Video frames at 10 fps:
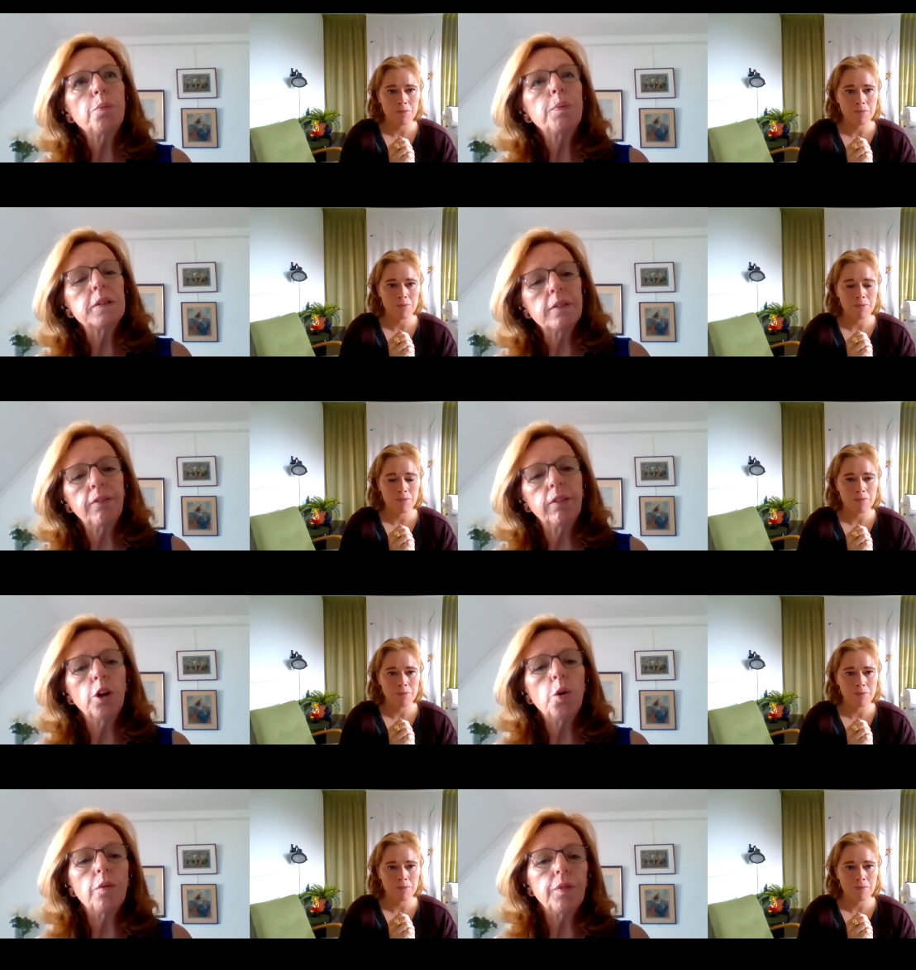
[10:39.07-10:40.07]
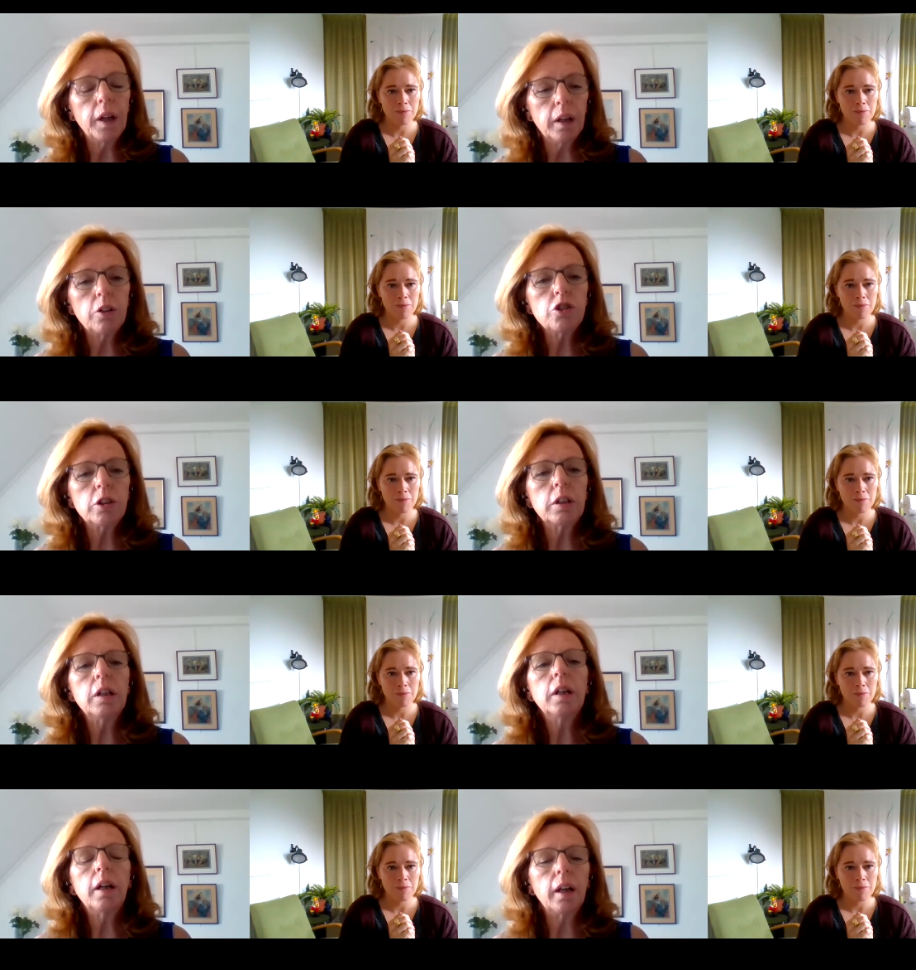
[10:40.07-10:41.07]
Speaker 1: is the flow of energy
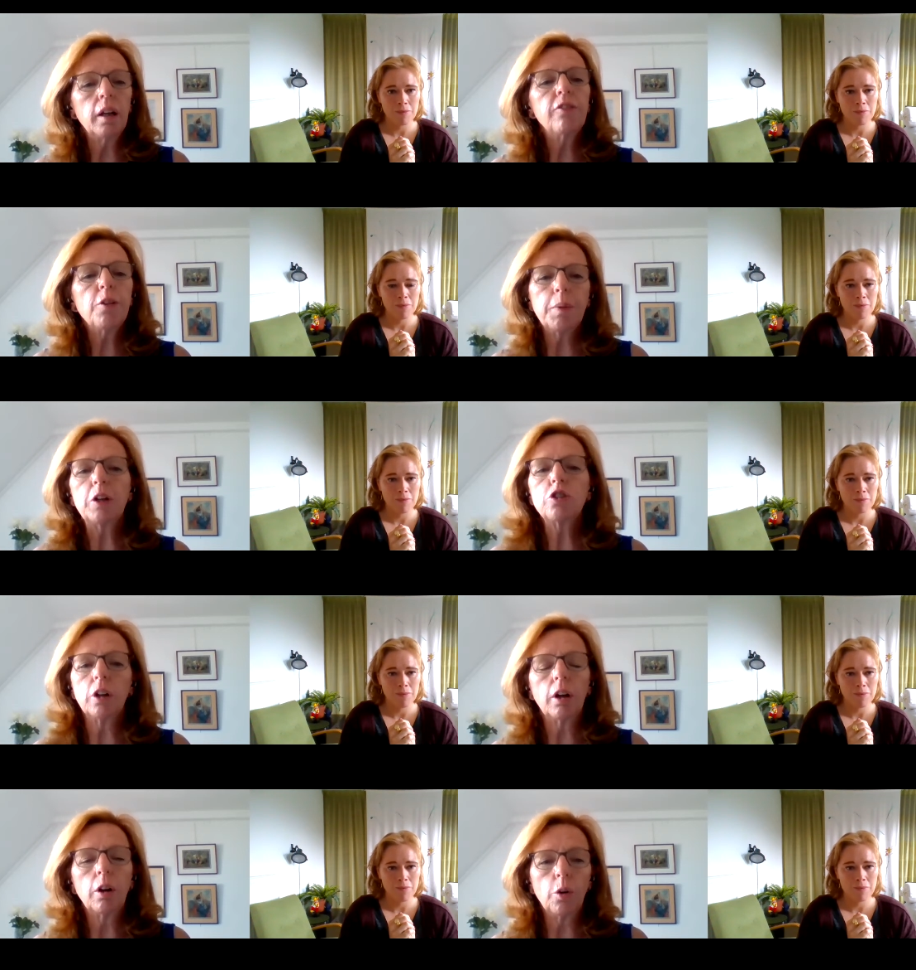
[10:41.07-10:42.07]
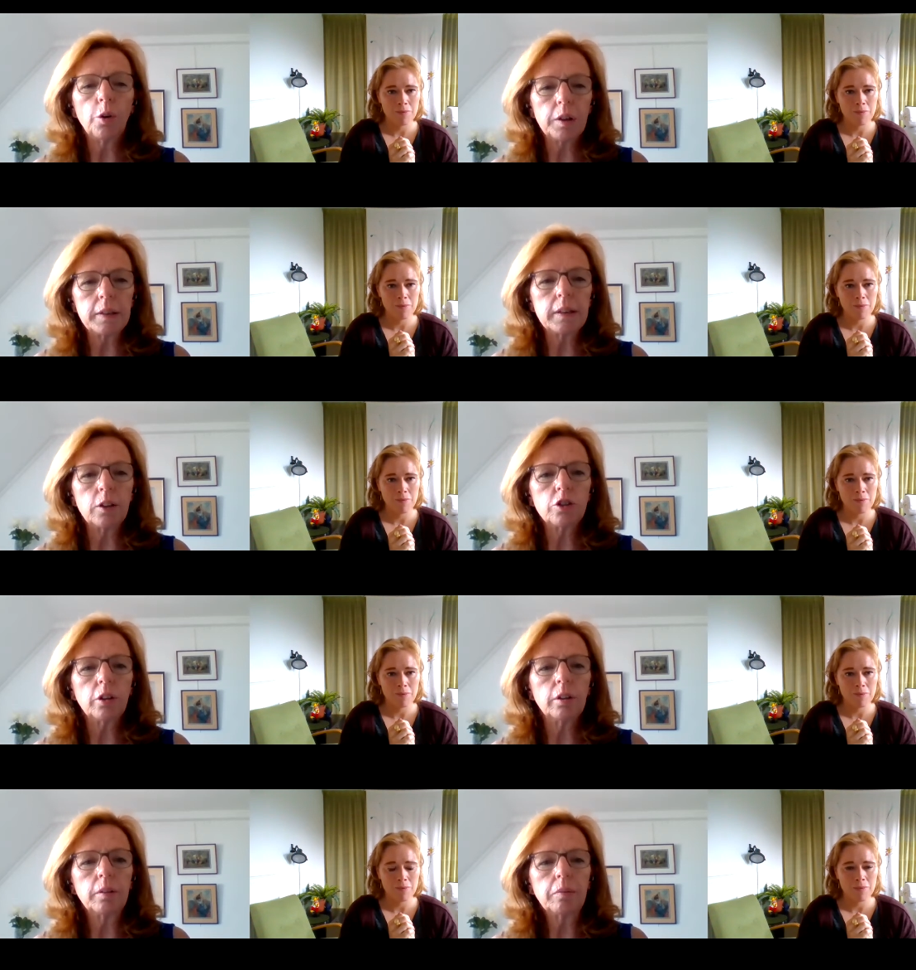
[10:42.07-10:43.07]
and information in an
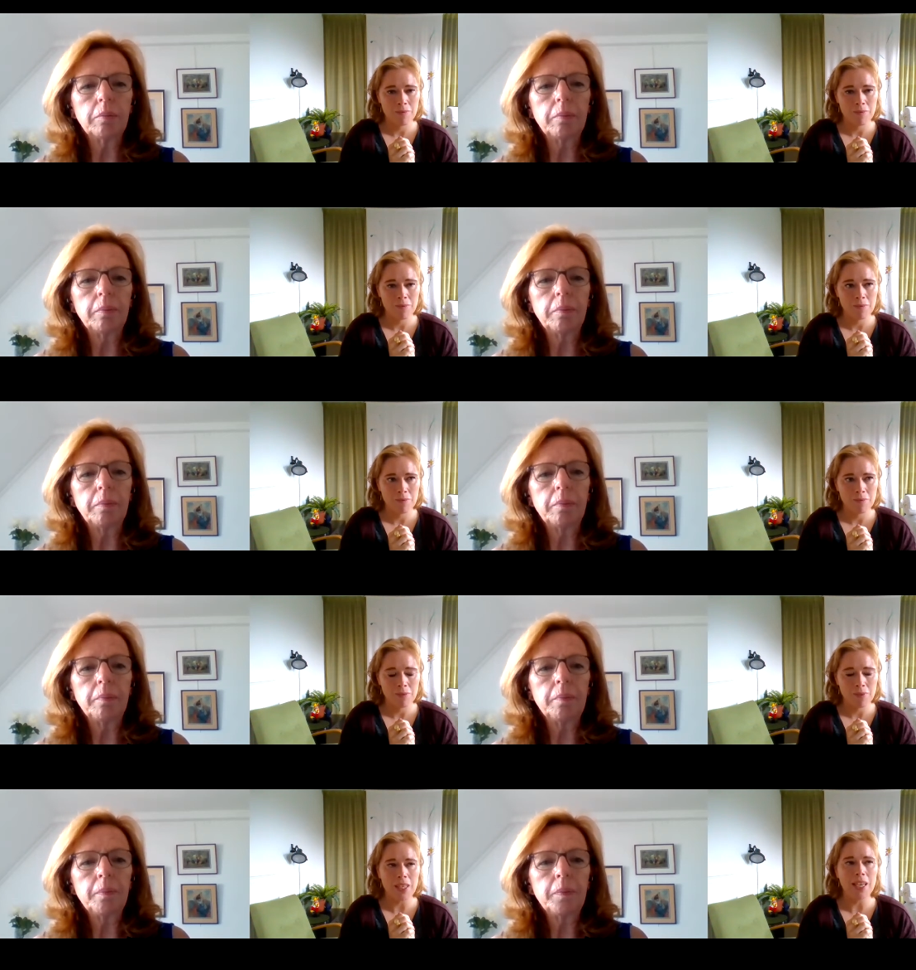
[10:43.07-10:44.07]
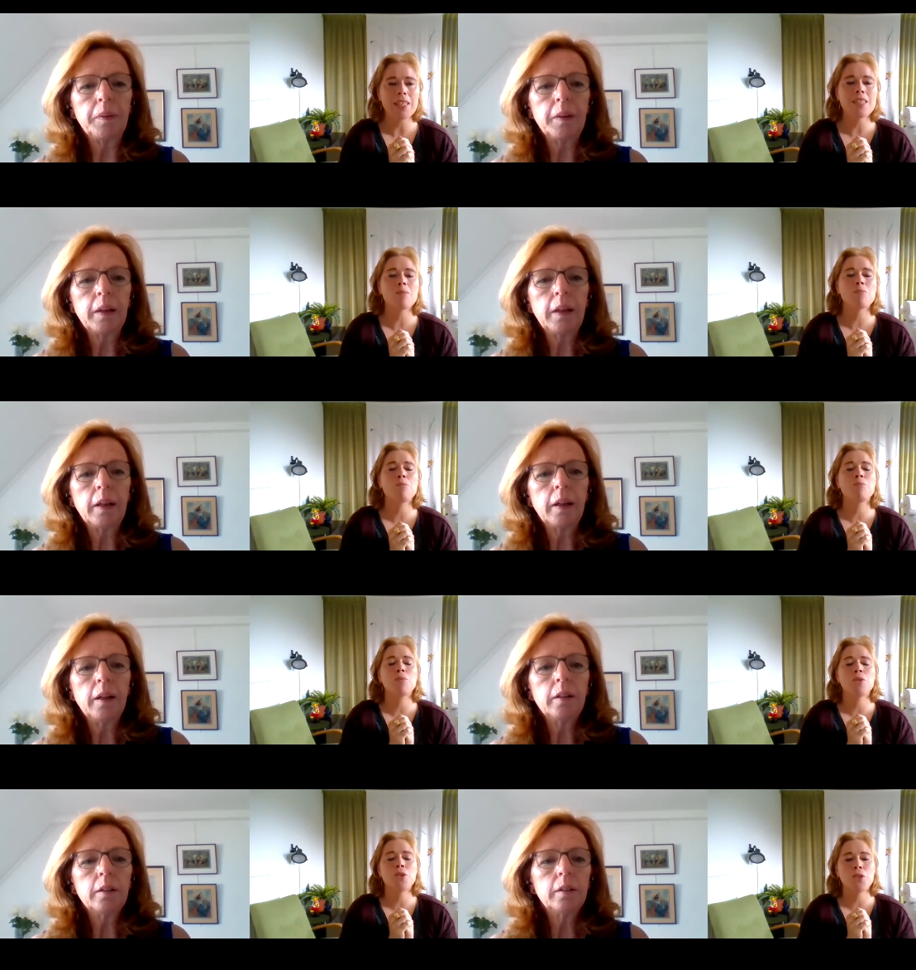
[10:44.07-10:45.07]
organization.
Speaker 2: That is
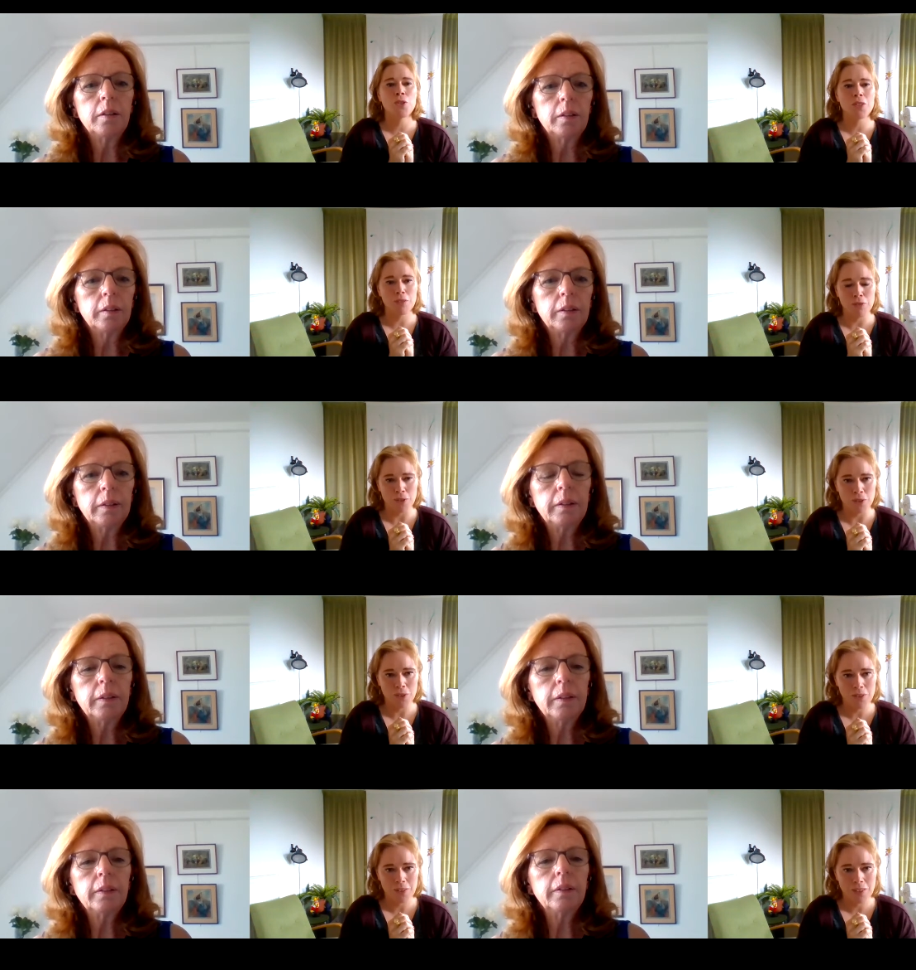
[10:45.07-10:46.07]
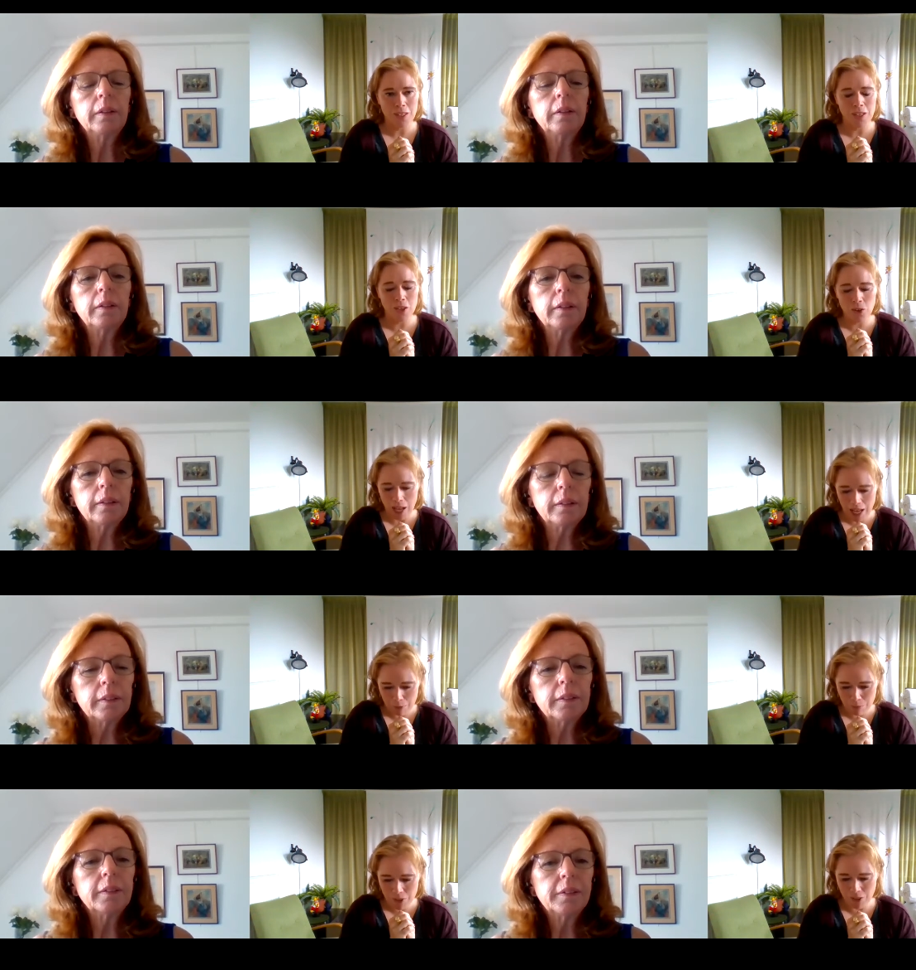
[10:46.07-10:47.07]
beautiful. Oh,
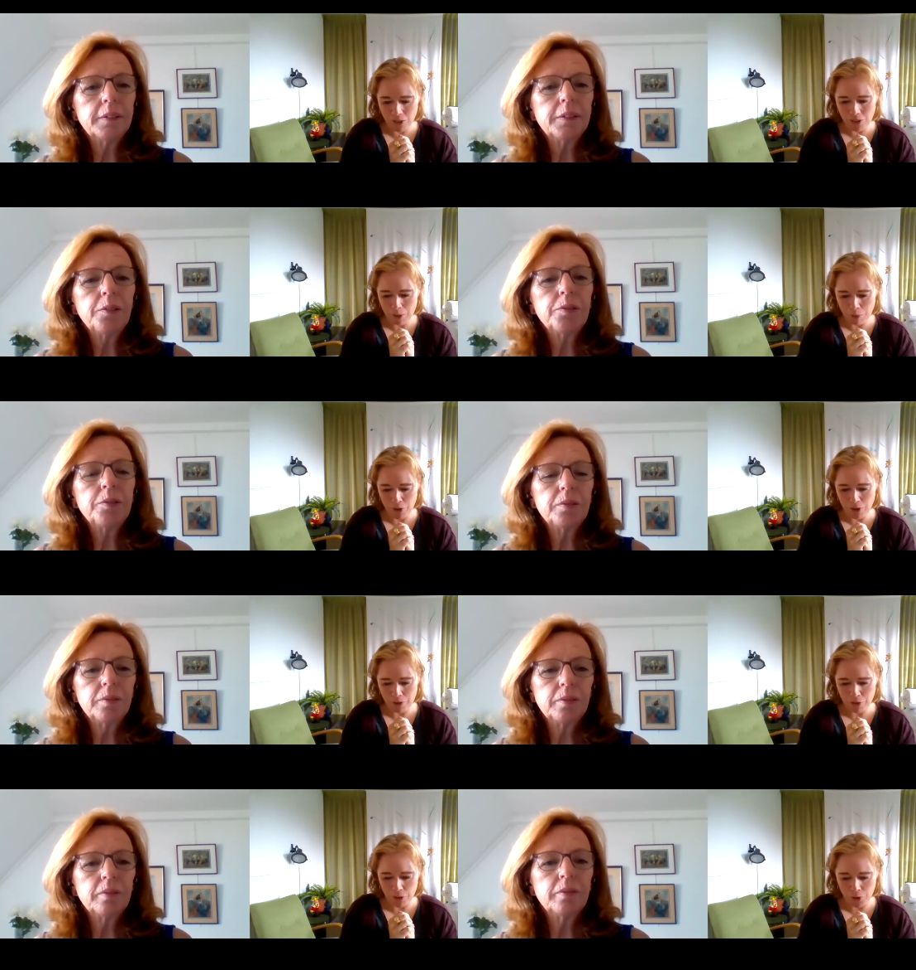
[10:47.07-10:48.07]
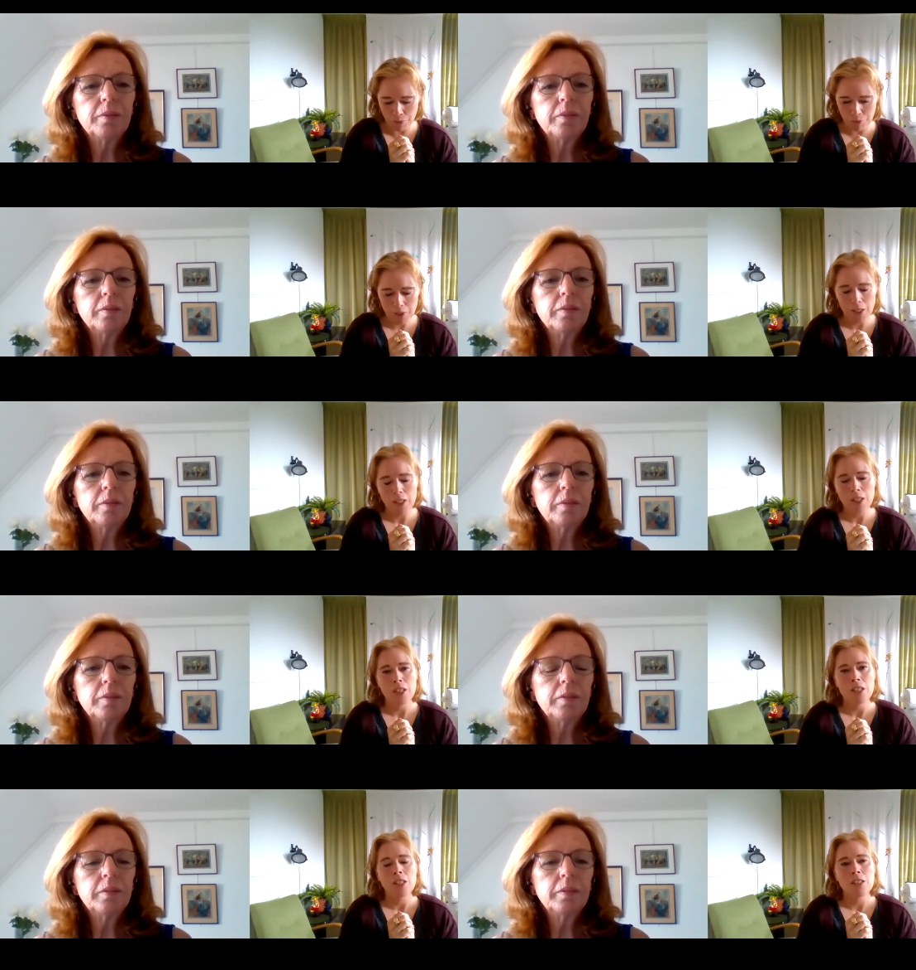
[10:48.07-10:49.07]
absolutely beautiful.
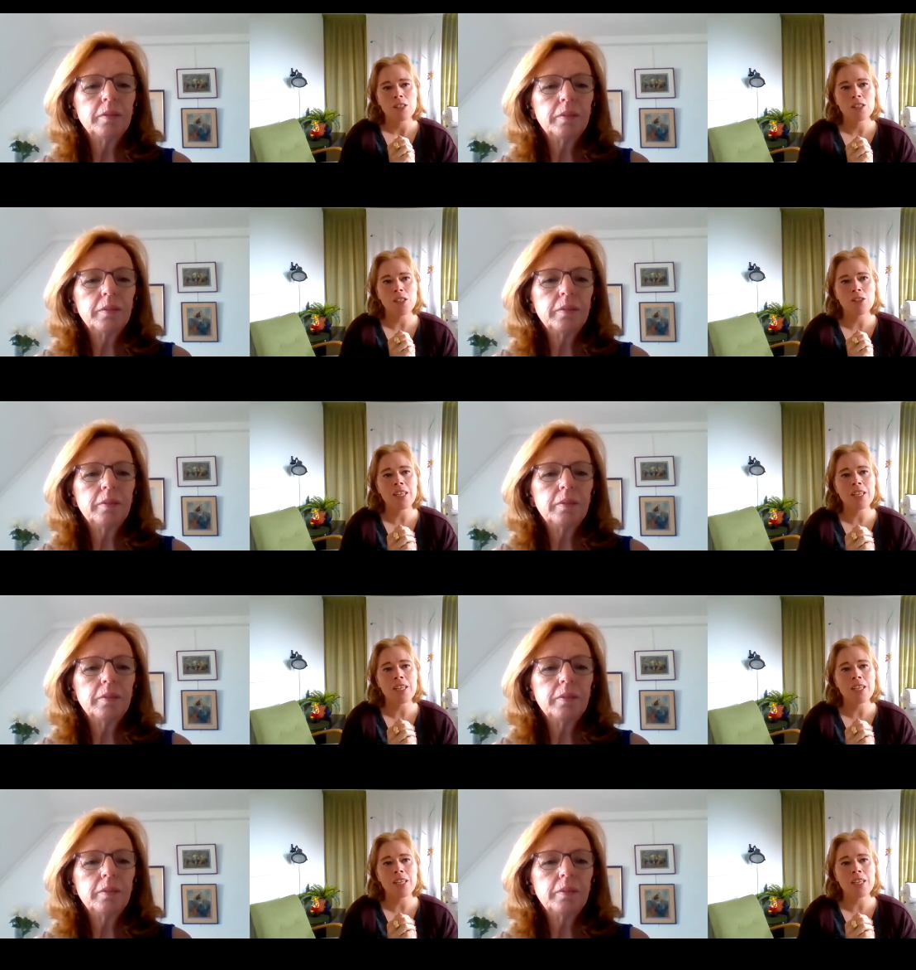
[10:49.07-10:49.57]
So